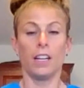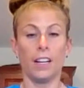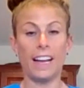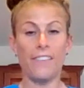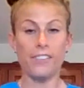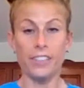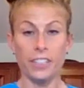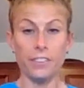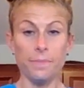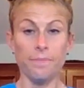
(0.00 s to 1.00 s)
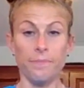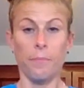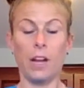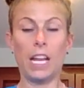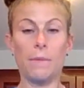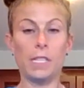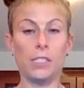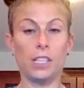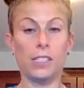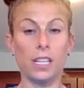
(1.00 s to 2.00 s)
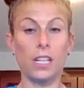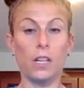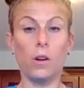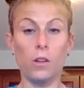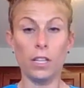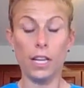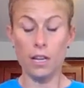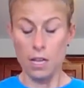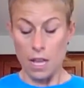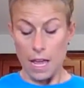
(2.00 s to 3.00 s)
Good afternoon. My name is Jessica Nicolia,